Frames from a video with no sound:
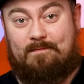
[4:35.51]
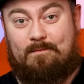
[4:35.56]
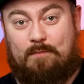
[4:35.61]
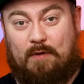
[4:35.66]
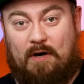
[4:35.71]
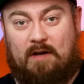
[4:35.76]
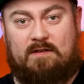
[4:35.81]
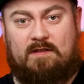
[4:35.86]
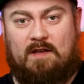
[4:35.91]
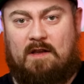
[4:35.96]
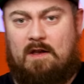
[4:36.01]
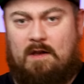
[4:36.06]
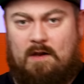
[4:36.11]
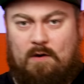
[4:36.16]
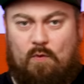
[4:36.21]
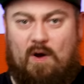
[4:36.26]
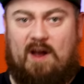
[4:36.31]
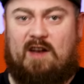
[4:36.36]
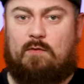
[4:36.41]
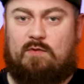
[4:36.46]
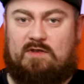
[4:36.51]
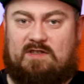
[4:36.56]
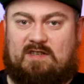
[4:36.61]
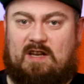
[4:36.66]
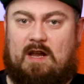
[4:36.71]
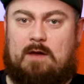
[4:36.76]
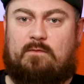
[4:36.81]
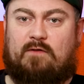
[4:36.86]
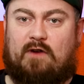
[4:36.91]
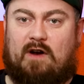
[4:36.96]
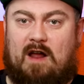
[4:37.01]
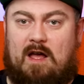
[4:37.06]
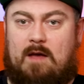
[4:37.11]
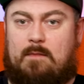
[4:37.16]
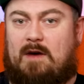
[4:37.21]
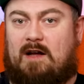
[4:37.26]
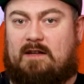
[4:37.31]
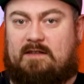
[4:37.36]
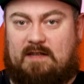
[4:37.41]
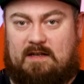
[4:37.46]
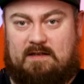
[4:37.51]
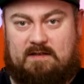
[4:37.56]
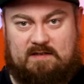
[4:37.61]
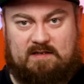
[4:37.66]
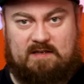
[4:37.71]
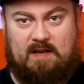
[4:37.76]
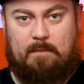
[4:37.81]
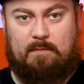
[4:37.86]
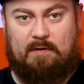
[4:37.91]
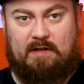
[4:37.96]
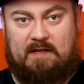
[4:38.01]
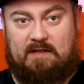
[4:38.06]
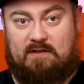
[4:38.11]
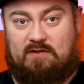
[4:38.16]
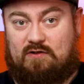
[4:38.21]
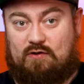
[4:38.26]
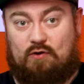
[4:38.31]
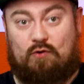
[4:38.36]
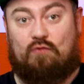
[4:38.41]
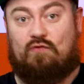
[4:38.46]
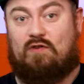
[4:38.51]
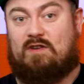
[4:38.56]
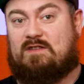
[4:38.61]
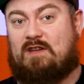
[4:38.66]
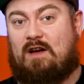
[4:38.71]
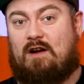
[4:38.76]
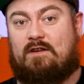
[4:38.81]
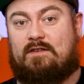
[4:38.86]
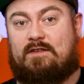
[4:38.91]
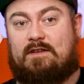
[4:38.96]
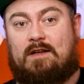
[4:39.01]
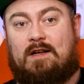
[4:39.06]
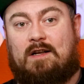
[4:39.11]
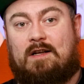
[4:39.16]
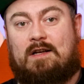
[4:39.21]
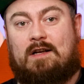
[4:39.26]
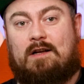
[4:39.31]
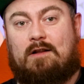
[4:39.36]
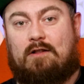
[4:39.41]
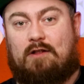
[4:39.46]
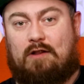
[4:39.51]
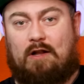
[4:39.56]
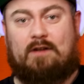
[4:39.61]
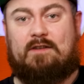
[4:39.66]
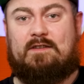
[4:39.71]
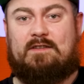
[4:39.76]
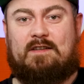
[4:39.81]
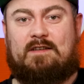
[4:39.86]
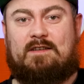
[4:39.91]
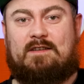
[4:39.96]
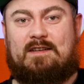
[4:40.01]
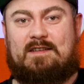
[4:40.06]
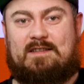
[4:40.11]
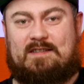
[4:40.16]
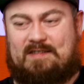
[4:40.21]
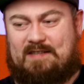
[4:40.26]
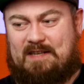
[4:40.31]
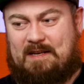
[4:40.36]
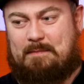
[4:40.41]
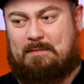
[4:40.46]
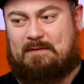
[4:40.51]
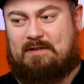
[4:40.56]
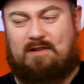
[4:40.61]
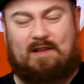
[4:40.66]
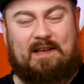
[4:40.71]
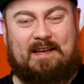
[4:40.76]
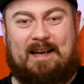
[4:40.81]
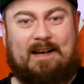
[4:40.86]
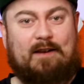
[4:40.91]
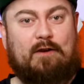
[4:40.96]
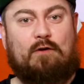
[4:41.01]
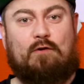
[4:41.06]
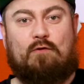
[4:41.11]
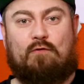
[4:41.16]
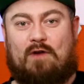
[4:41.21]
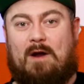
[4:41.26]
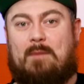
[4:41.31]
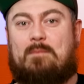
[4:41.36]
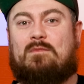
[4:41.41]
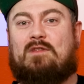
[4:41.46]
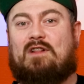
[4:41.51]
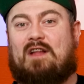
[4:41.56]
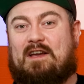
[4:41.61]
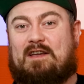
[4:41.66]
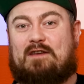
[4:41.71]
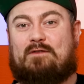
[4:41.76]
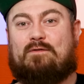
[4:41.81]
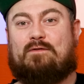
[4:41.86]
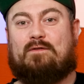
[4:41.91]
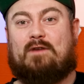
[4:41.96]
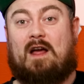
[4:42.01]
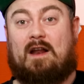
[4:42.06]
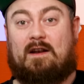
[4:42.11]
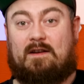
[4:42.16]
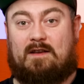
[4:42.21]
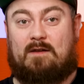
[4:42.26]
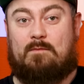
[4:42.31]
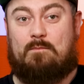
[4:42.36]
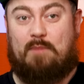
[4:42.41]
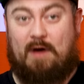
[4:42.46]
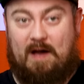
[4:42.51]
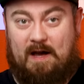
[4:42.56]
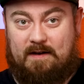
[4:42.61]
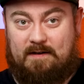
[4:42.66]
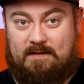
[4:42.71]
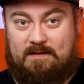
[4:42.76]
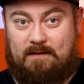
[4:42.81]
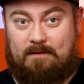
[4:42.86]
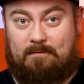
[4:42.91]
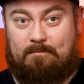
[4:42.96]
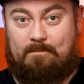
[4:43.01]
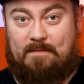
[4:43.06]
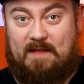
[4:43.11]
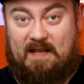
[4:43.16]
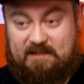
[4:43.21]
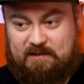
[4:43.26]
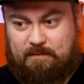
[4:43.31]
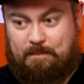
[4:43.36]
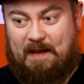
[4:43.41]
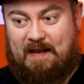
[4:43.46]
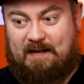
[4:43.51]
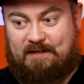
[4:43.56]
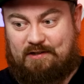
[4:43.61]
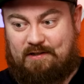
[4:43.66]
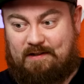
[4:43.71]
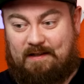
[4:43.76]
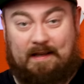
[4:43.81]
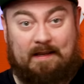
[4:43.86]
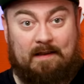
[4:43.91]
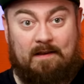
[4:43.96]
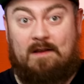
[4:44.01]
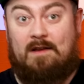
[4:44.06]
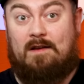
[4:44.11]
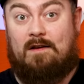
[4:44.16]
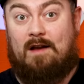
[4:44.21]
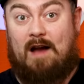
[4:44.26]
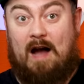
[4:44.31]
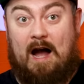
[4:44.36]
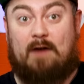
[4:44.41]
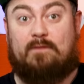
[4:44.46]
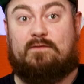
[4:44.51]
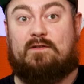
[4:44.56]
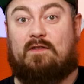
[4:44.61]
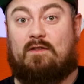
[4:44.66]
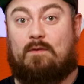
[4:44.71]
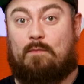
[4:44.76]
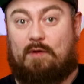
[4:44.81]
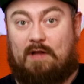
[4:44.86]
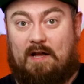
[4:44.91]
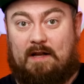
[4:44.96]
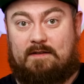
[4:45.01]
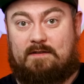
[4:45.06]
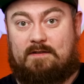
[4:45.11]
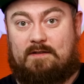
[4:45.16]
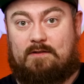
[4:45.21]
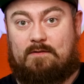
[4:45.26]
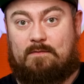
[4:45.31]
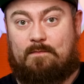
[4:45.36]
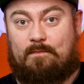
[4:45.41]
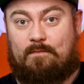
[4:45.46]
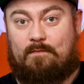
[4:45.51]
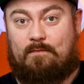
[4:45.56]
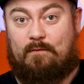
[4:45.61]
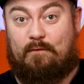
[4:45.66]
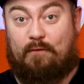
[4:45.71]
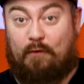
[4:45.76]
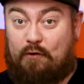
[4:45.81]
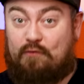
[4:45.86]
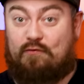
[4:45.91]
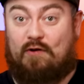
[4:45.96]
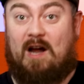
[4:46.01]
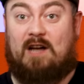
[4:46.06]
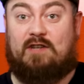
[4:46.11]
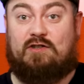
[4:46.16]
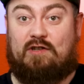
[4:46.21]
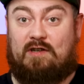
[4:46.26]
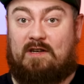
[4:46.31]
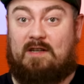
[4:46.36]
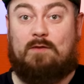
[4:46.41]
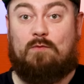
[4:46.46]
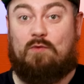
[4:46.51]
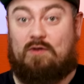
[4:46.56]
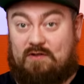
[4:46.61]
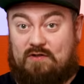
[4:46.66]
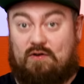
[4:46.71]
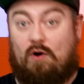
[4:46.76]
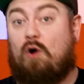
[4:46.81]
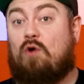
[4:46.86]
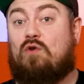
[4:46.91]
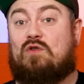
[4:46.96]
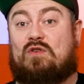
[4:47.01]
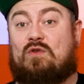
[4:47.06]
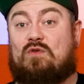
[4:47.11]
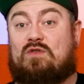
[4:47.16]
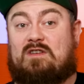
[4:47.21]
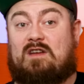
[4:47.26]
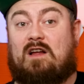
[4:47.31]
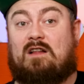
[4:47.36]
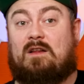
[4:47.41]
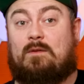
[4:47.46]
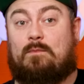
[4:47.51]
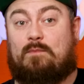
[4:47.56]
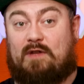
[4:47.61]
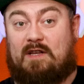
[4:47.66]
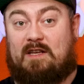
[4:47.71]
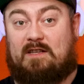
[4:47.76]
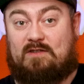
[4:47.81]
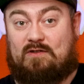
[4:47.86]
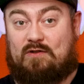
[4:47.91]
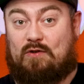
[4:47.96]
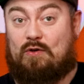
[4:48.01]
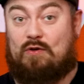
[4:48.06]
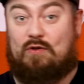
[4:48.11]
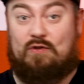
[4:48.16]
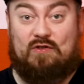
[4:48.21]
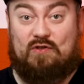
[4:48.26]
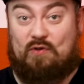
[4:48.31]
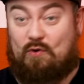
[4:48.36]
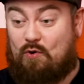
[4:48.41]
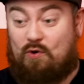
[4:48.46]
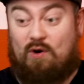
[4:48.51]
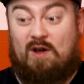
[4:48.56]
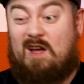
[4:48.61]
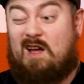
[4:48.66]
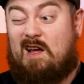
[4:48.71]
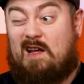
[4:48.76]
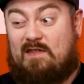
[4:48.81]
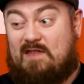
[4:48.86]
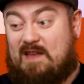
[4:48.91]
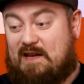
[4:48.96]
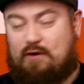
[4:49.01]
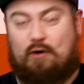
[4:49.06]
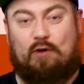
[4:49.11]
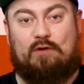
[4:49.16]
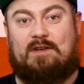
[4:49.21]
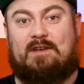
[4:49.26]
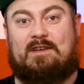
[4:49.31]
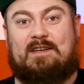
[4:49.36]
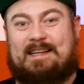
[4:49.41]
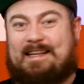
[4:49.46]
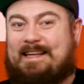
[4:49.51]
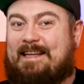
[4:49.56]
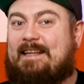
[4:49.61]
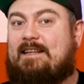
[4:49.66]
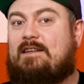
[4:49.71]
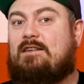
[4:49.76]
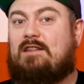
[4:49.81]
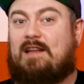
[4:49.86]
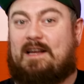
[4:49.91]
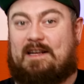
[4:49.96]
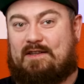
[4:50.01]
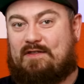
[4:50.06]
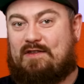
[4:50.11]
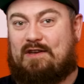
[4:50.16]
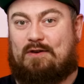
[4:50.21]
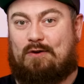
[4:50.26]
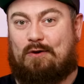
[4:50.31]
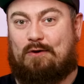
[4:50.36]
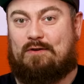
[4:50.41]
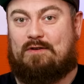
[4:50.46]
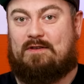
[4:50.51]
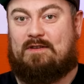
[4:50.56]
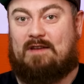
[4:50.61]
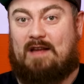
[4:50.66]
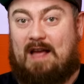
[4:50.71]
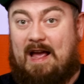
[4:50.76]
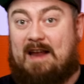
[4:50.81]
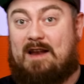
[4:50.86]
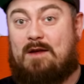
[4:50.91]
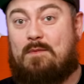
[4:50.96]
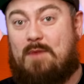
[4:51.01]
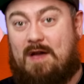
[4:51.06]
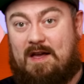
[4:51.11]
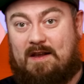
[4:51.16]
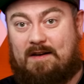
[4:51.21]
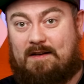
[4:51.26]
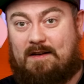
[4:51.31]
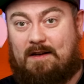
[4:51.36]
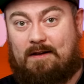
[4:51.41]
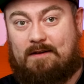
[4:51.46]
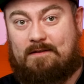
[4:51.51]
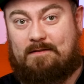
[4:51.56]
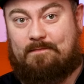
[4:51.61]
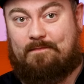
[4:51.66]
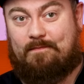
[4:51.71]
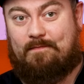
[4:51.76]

But when it was time for him and his siblings to return, London seemed like a grim life in comparison, especially after the Blitz. Food rationing was also still in place too, so they couldn't eat like they could in America.